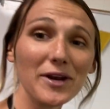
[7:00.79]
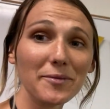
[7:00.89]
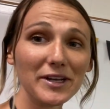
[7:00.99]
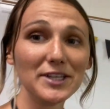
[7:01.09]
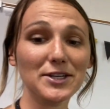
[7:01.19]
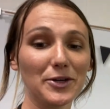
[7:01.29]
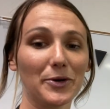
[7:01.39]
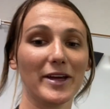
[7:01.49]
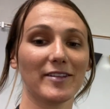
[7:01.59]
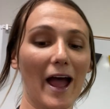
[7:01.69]
I'm gonna
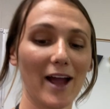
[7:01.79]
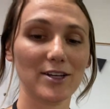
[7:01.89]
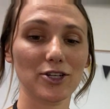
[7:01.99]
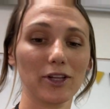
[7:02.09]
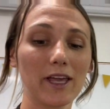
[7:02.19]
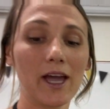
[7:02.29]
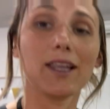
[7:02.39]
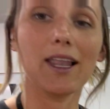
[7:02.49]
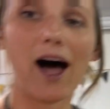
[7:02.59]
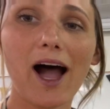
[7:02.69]
do is actually
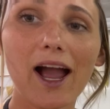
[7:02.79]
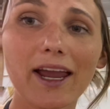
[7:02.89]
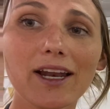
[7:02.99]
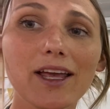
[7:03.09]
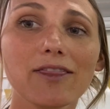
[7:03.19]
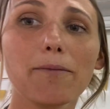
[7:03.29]
line the